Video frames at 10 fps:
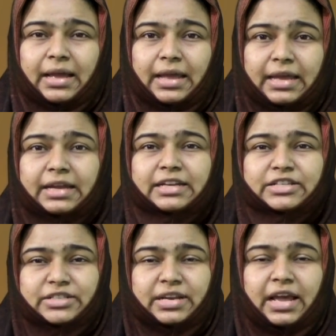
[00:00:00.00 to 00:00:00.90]

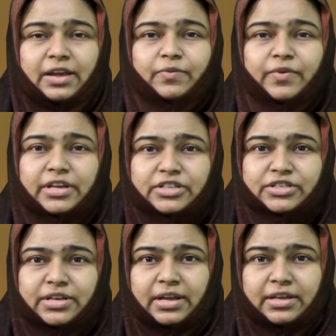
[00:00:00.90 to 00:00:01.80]
English
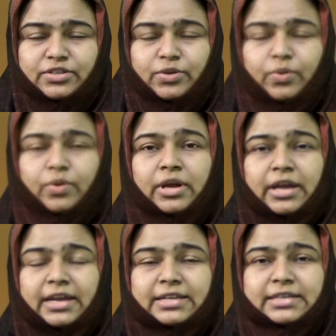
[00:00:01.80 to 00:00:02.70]
language. So
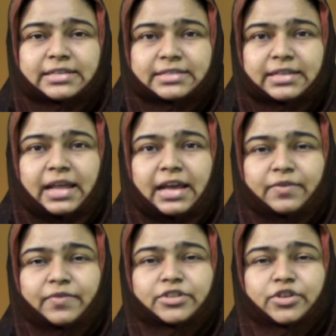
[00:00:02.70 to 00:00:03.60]
it is the
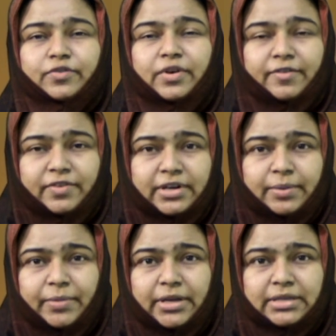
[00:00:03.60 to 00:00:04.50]
language of
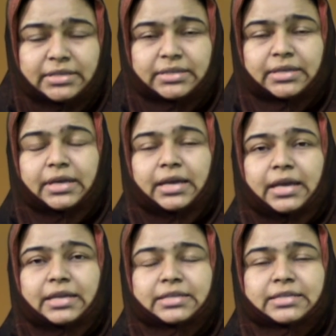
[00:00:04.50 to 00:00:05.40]
government,
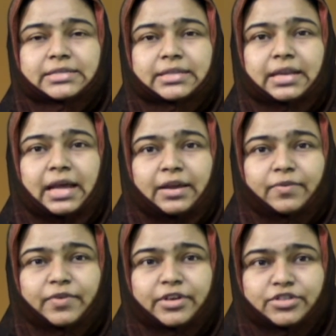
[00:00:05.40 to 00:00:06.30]
it is the
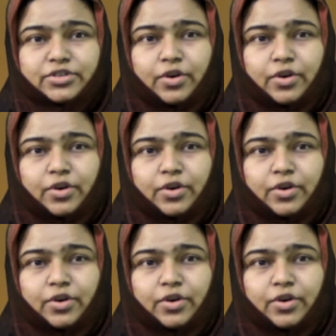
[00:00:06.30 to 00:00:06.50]
language